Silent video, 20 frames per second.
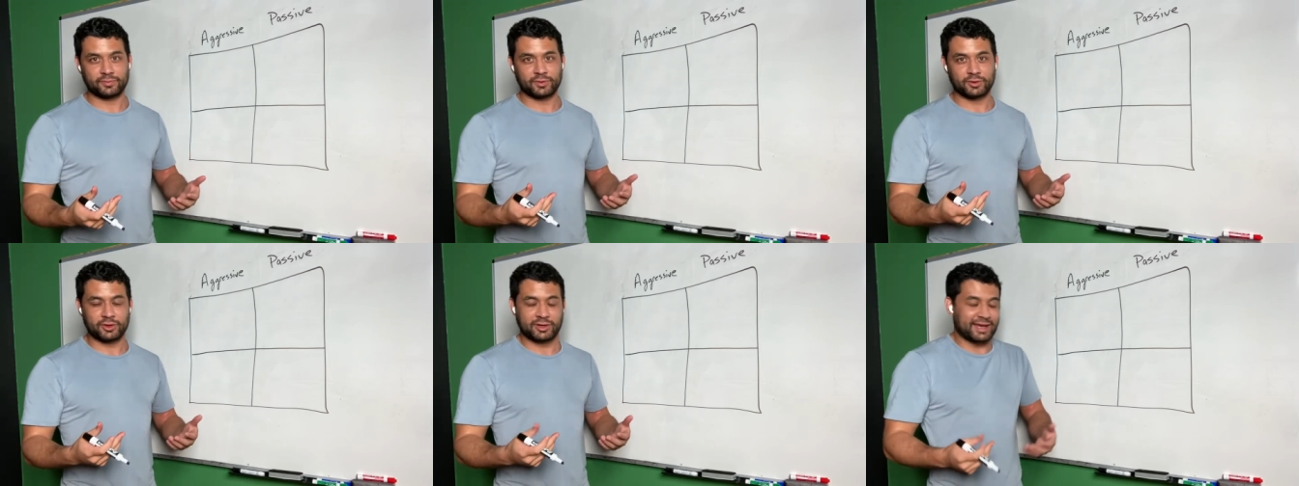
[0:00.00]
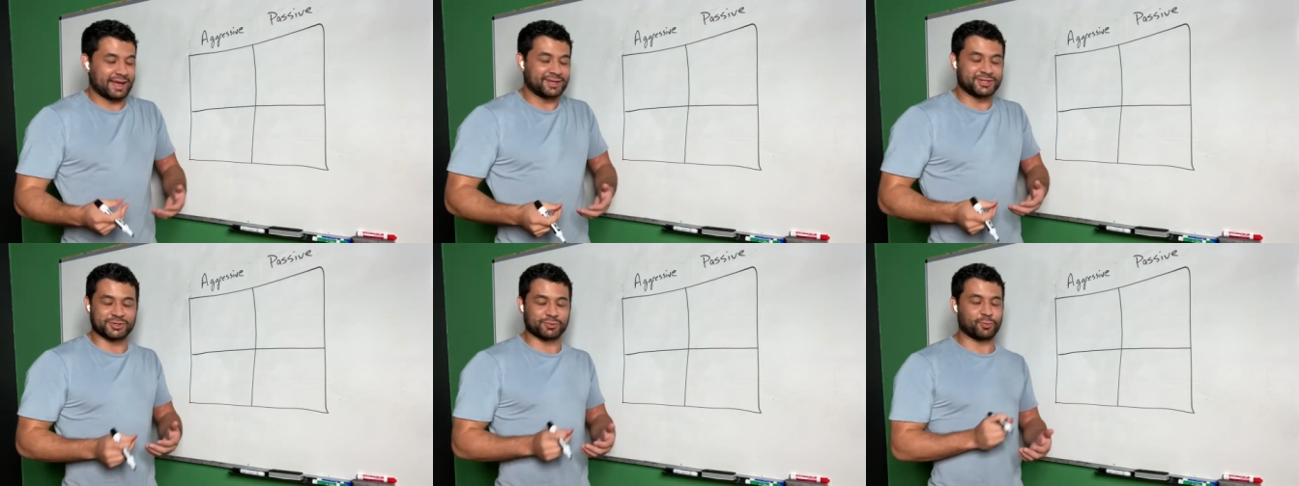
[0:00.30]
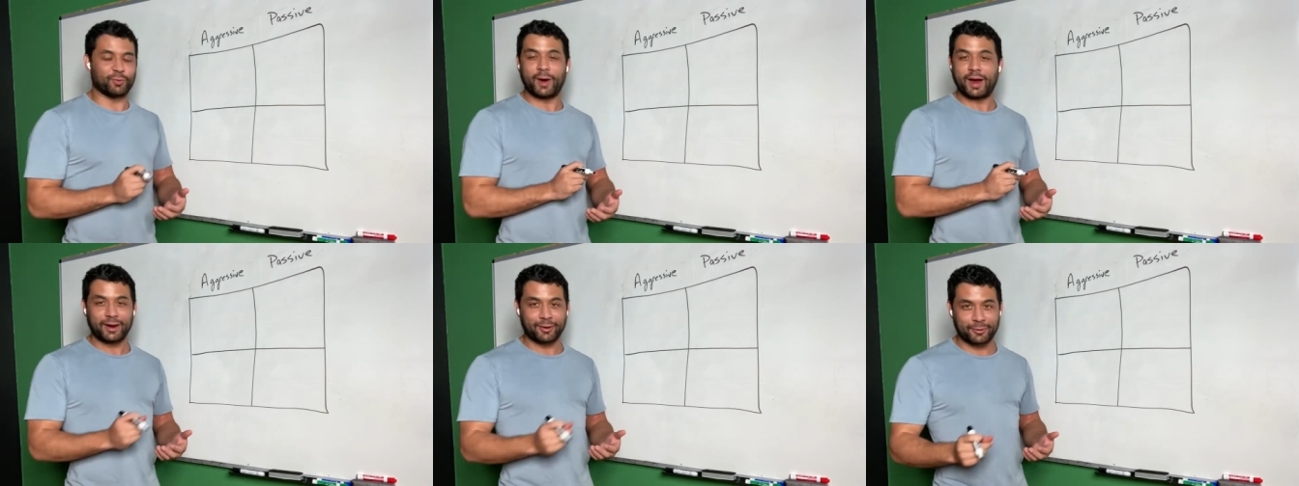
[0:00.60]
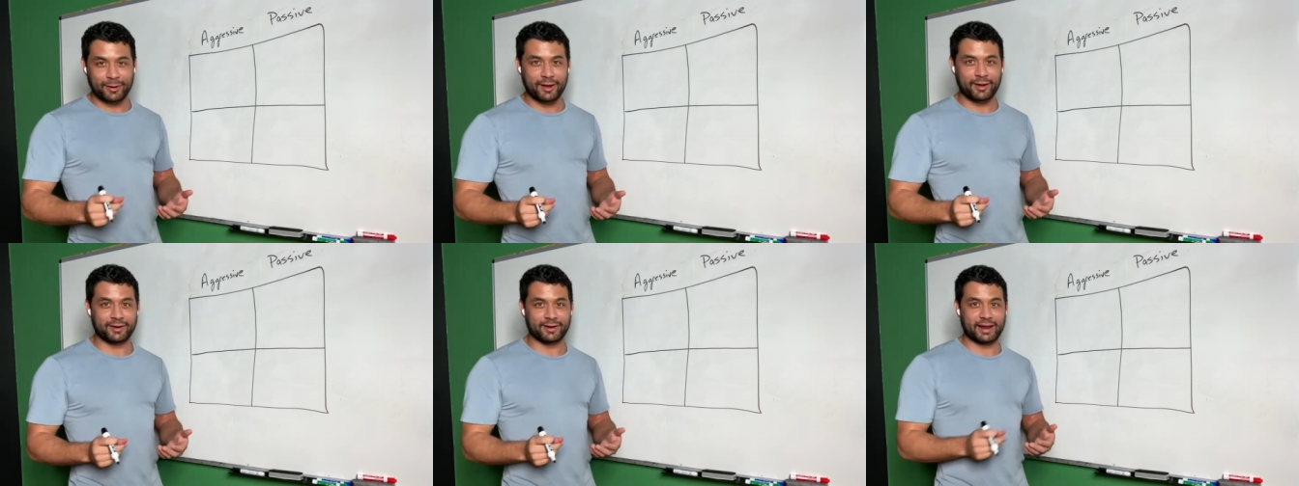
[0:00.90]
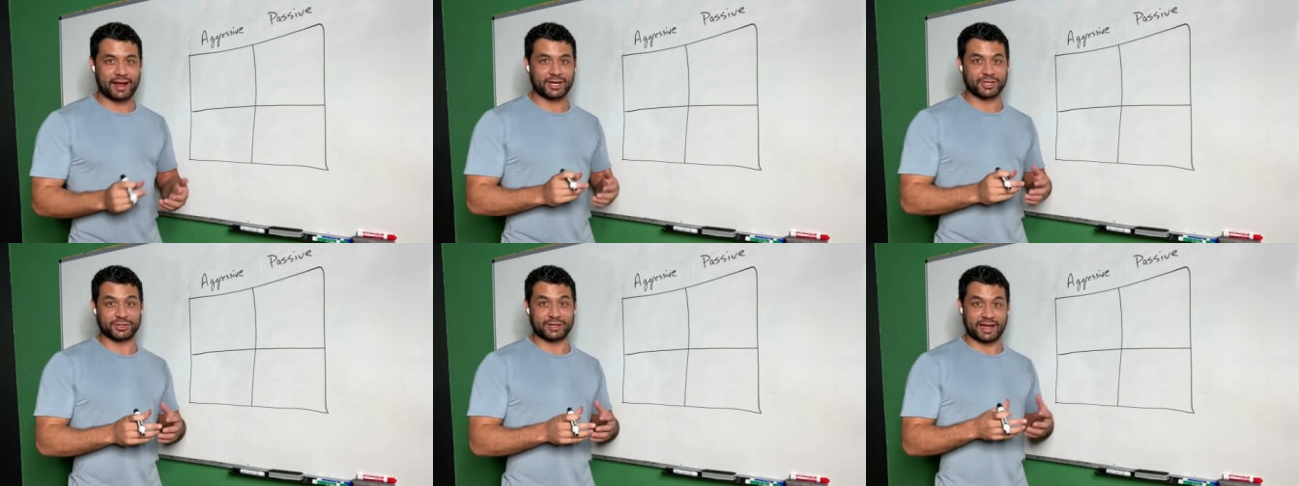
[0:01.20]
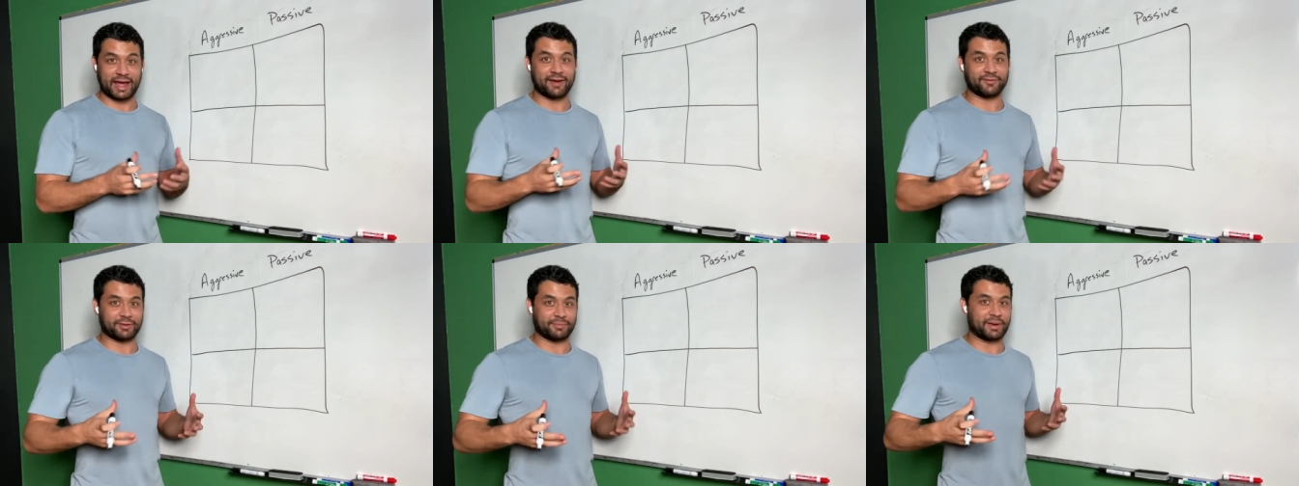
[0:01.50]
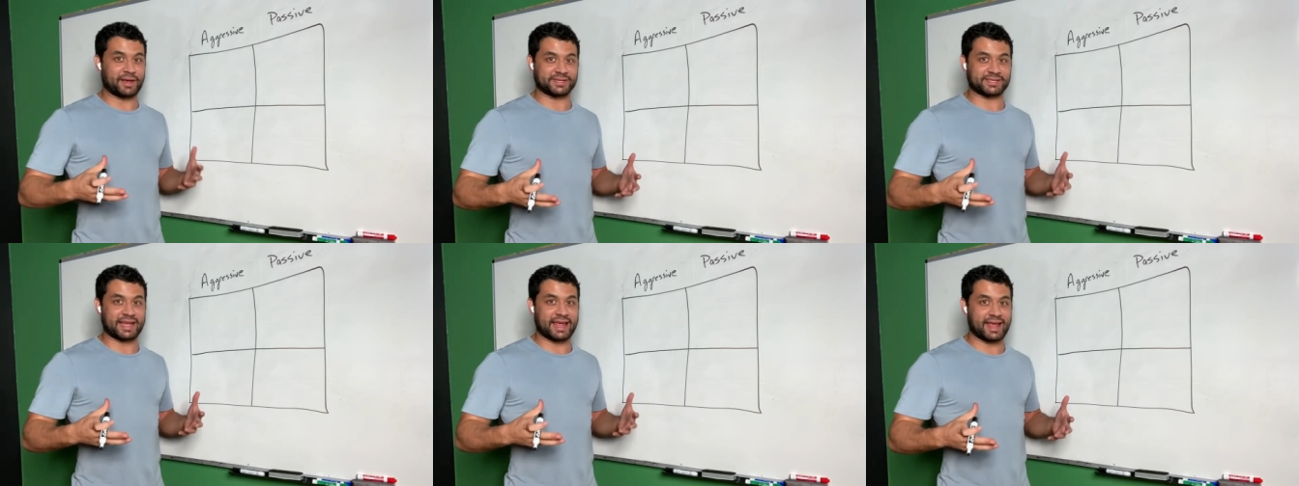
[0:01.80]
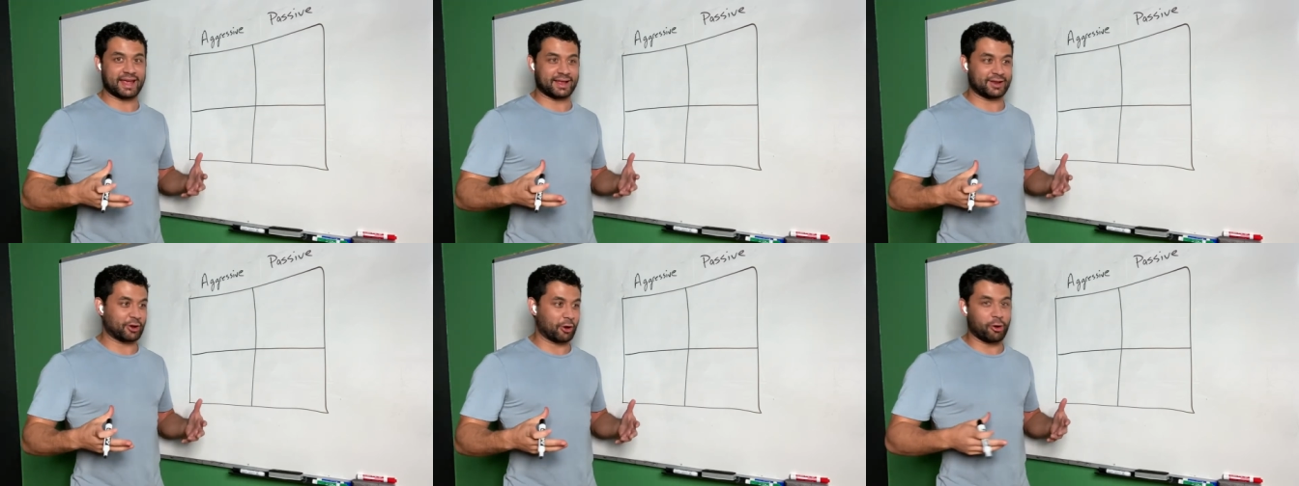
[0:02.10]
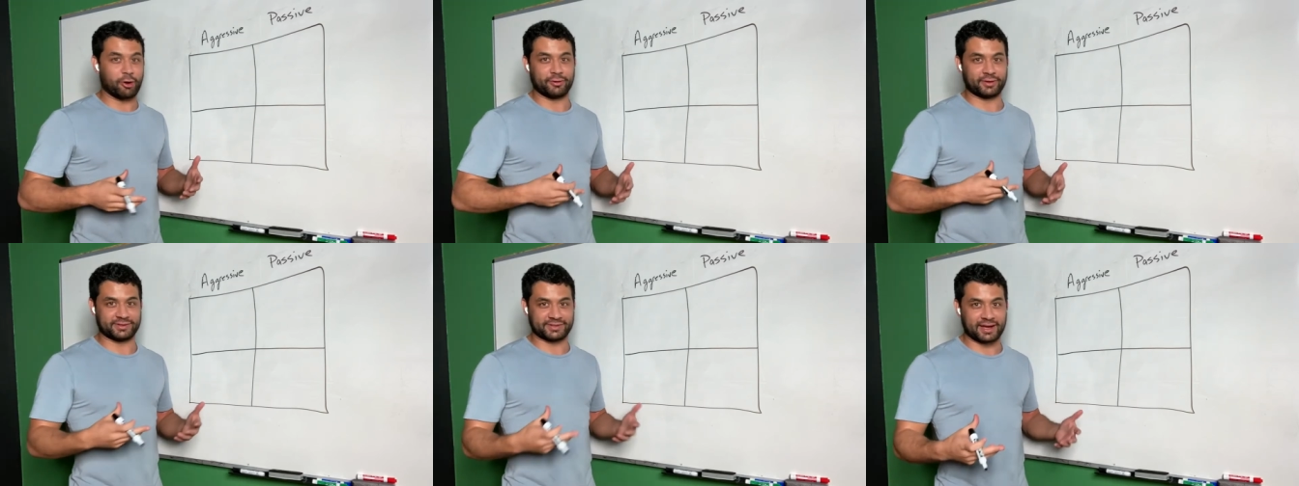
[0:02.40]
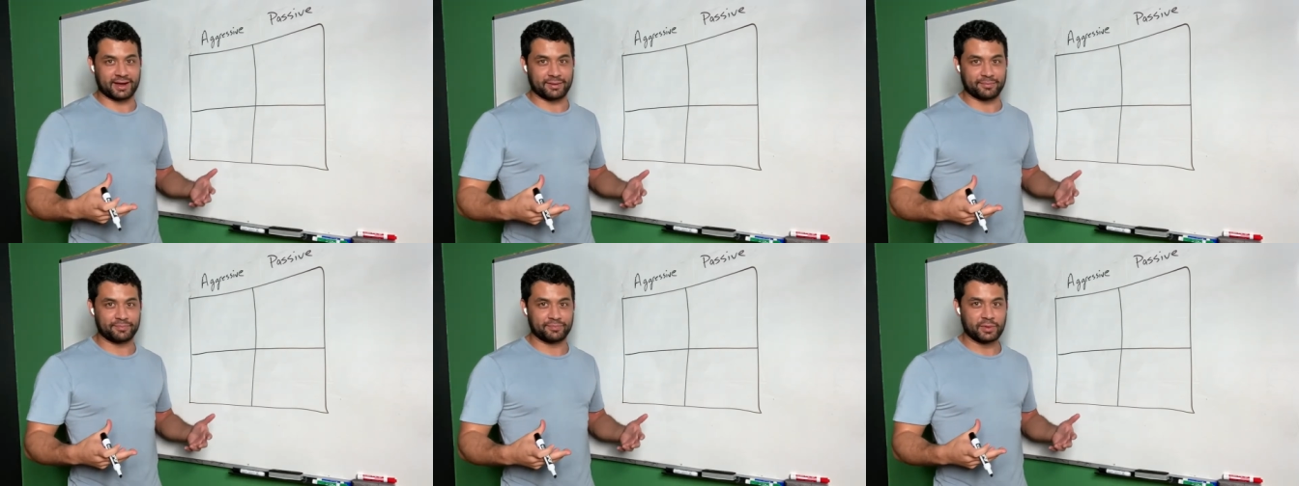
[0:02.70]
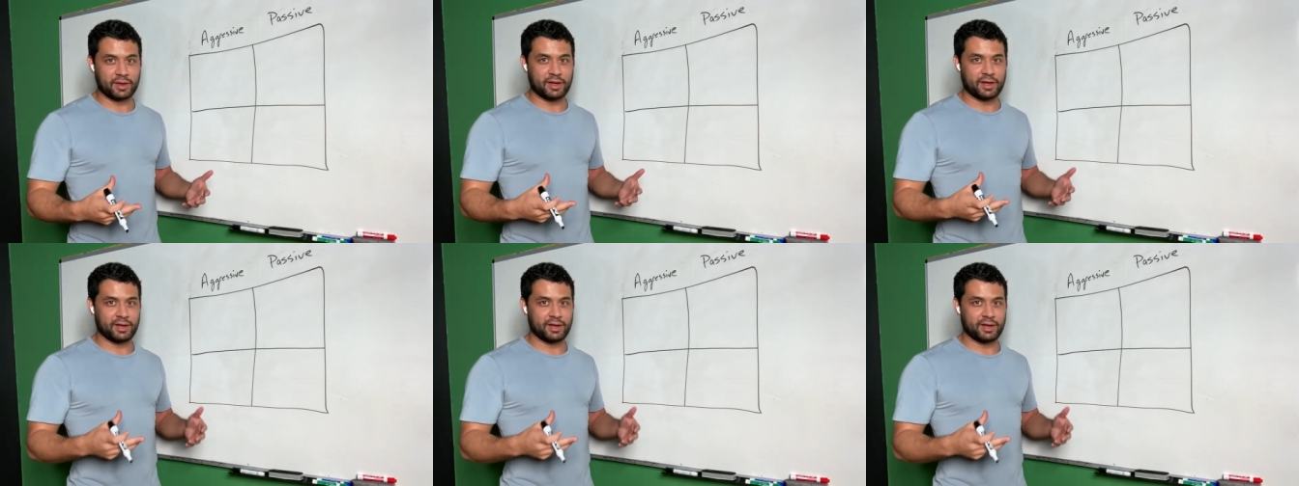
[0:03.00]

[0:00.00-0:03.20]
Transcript: You can't just wait around and actually have the best hand all the time.